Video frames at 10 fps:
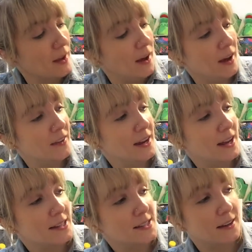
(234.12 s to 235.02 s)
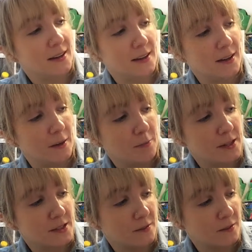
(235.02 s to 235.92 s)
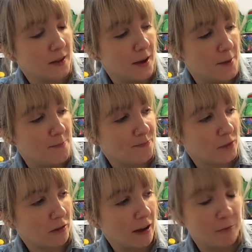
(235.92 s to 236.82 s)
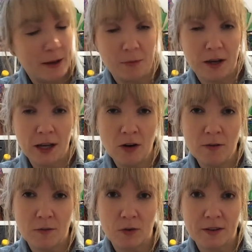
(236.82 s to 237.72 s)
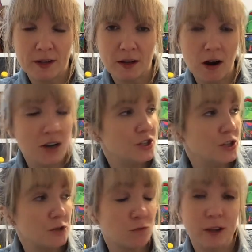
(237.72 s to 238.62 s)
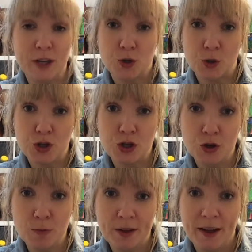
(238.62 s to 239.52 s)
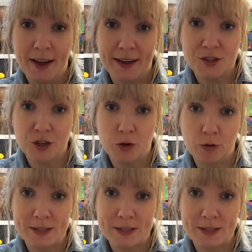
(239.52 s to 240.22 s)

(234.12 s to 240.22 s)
I then had a piece of craft paper here, or thin card, and you just roll it into a tube and secure it with